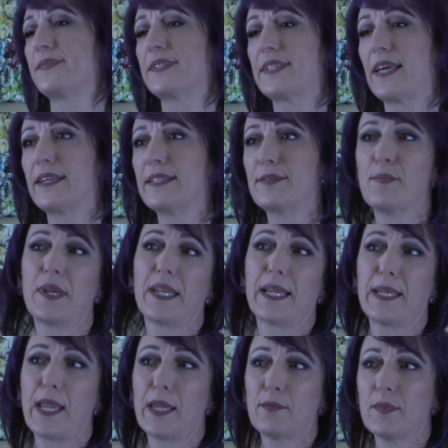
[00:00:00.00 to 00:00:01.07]
That is my
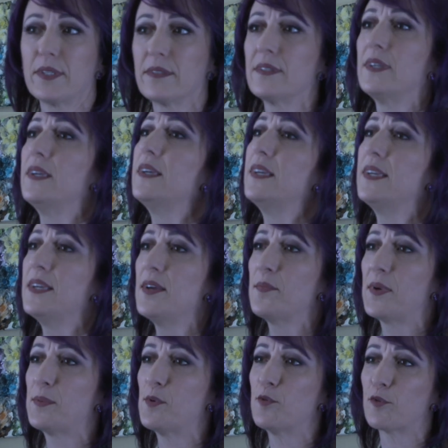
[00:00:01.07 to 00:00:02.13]
nickname, and
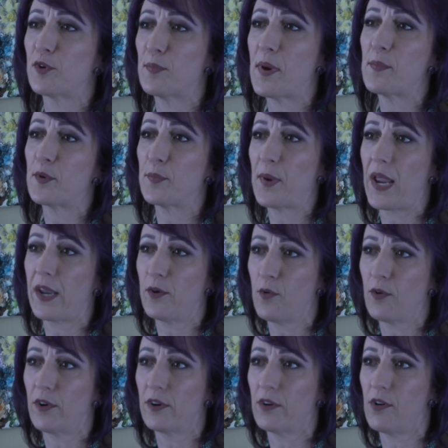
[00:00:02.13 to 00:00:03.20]
people will remember
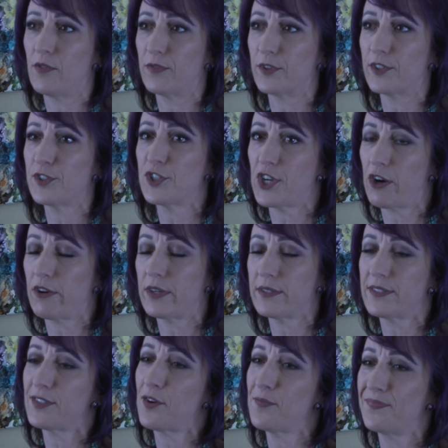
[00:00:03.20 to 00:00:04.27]
Pandora over Sharyn,
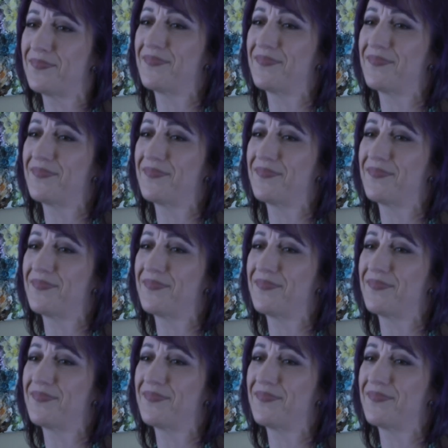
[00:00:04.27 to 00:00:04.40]
so.